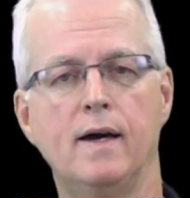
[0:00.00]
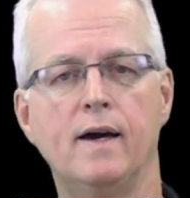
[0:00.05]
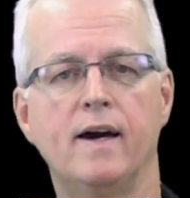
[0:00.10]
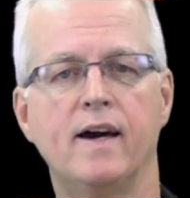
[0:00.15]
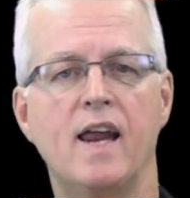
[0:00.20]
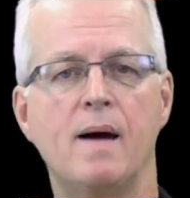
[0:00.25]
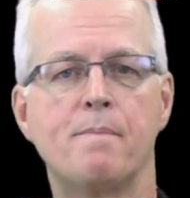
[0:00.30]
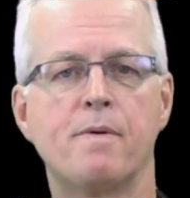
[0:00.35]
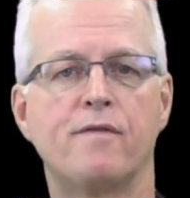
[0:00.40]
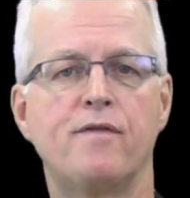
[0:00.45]

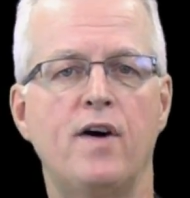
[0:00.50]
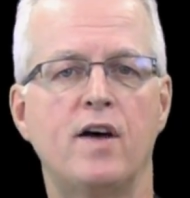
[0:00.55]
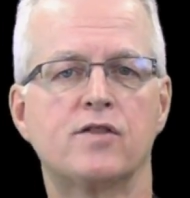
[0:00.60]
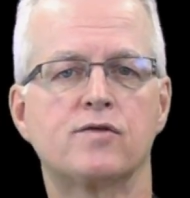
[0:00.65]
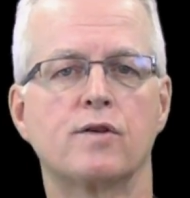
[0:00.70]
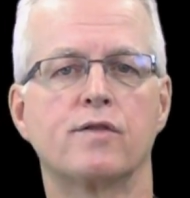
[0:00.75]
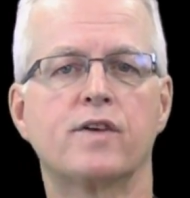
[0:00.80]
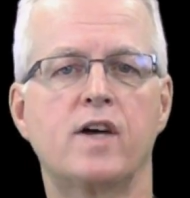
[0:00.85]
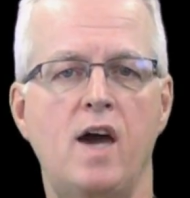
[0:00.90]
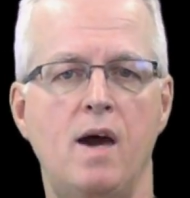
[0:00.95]
and I'm
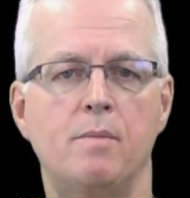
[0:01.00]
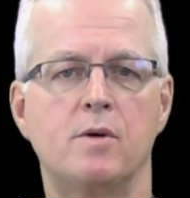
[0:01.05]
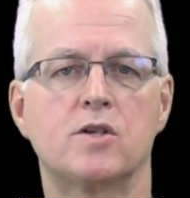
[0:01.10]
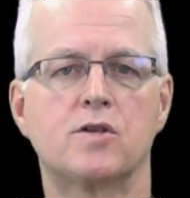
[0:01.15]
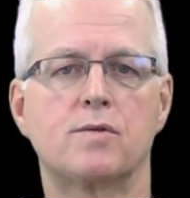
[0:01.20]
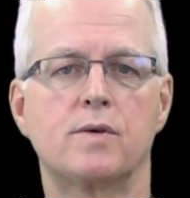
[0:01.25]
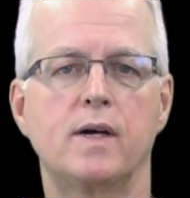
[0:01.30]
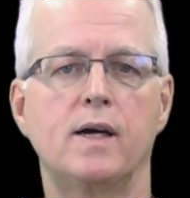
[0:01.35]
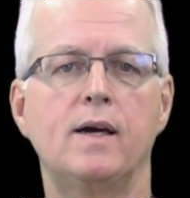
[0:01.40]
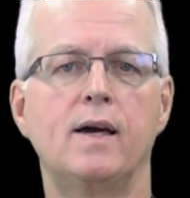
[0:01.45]
Professor of
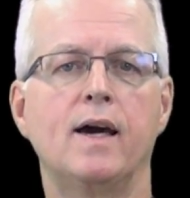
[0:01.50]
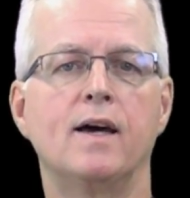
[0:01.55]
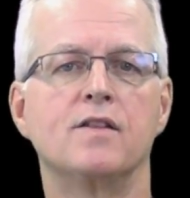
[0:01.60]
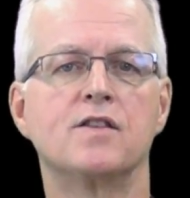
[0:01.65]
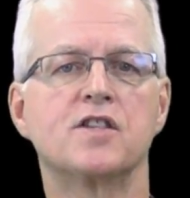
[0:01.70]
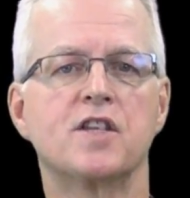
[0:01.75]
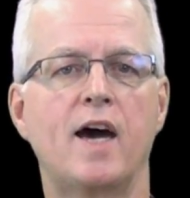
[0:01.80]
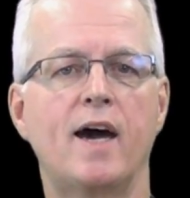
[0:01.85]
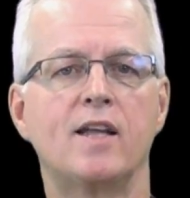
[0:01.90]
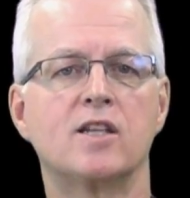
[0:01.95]
Chemistry and
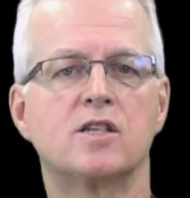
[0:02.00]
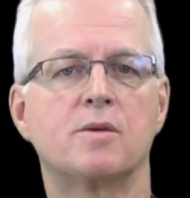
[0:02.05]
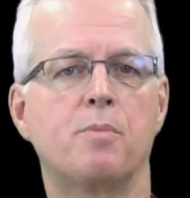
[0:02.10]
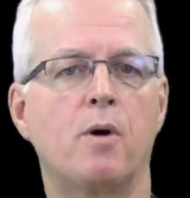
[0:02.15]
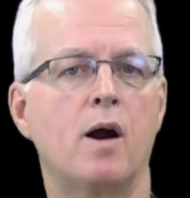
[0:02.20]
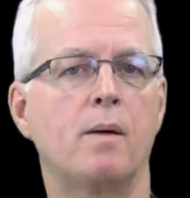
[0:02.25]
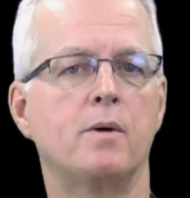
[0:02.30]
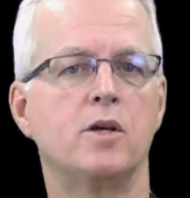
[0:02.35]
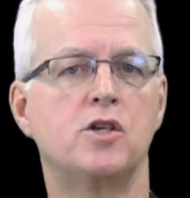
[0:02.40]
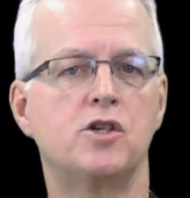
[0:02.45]
Science
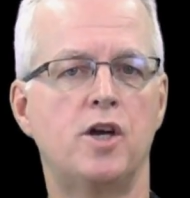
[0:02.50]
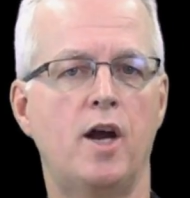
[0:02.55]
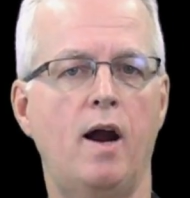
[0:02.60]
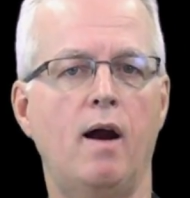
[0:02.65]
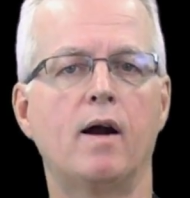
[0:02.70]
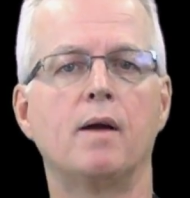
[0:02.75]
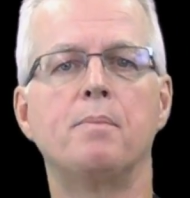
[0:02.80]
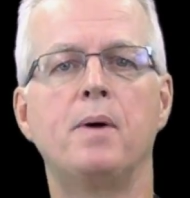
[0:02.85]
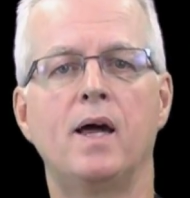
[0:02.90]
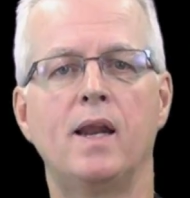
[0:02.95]
Department
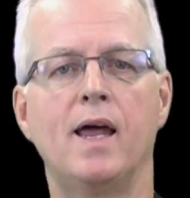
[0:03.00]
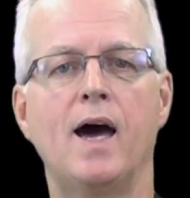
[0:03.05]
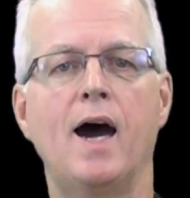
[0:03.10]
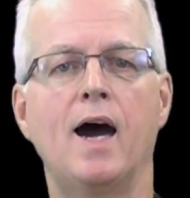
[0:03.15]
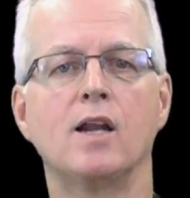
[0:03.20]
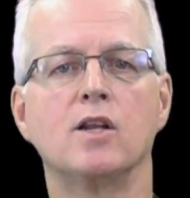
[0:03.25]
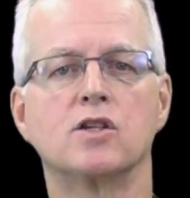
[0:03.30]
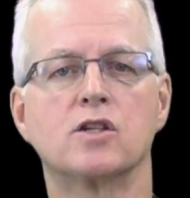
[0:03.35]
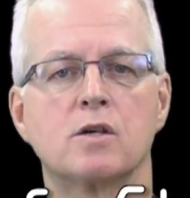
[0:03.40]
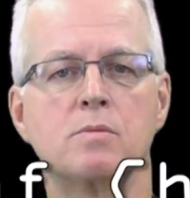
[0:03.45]
Chair at Penn
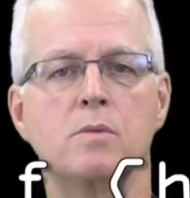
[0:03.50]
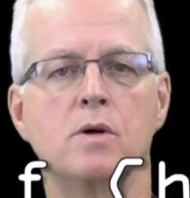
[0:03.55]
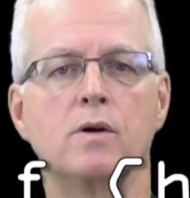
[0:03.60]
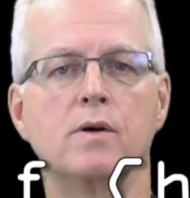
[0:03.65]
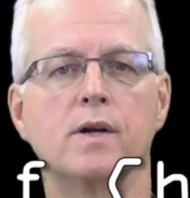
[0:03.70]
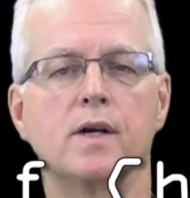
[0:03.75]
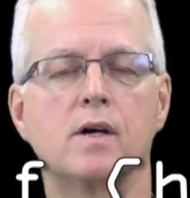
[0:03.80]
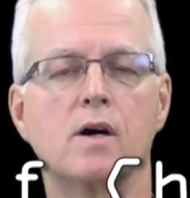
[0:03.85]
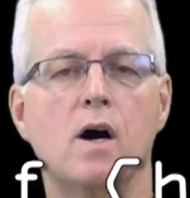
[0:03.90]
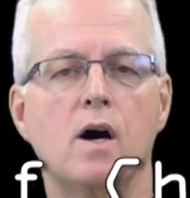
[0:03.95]
Highlands
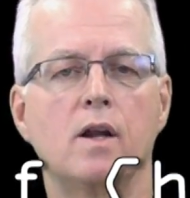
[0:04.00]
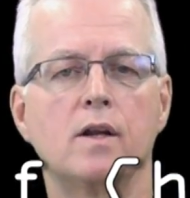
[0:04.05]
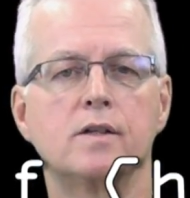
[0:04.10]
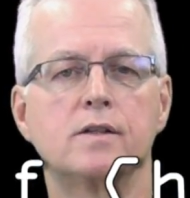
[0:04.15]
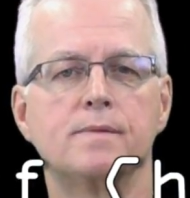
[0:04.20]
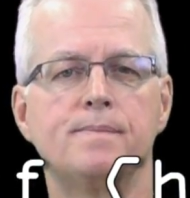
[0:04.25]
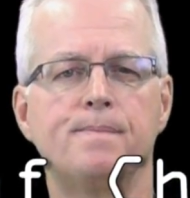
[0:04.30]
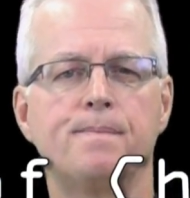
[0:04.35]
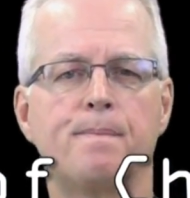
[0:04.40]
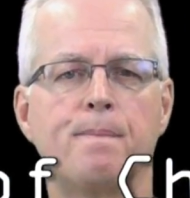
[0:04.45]
Community College.